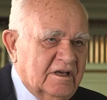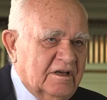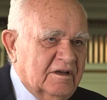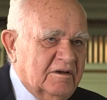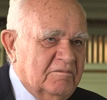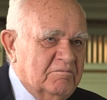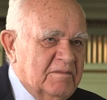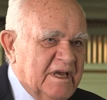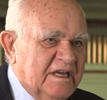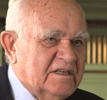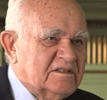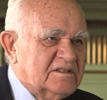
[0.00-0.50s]

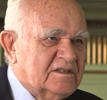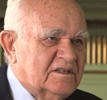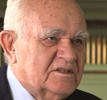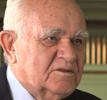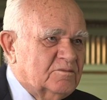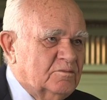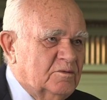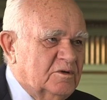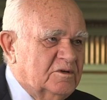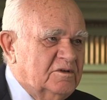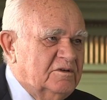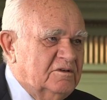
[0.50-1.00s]
masses
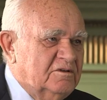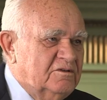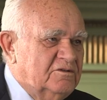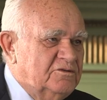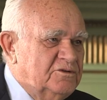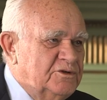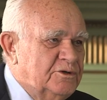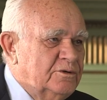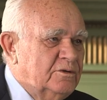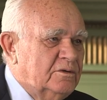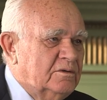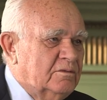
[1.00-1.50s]
would
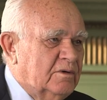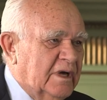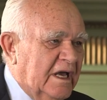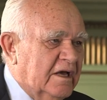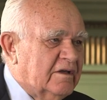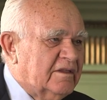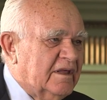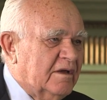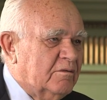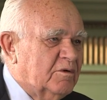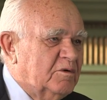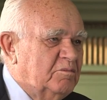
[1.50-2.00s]
do, how
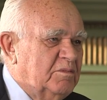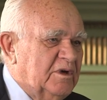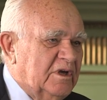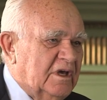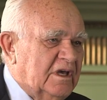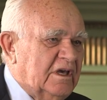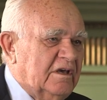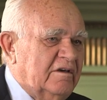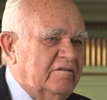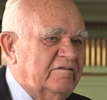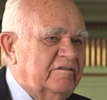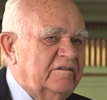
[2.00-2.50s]
they would
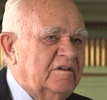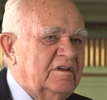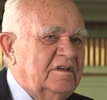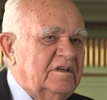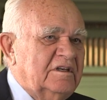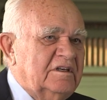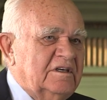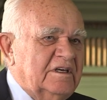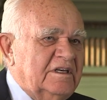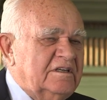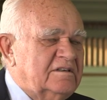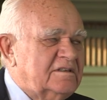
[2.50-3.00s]
behave
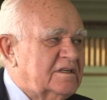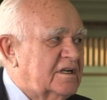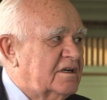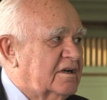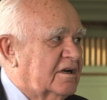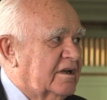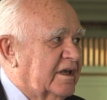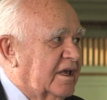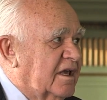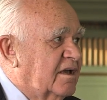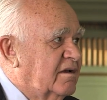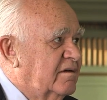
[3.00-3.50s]
in
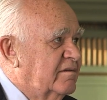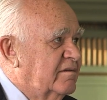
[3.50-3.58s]
tunneling.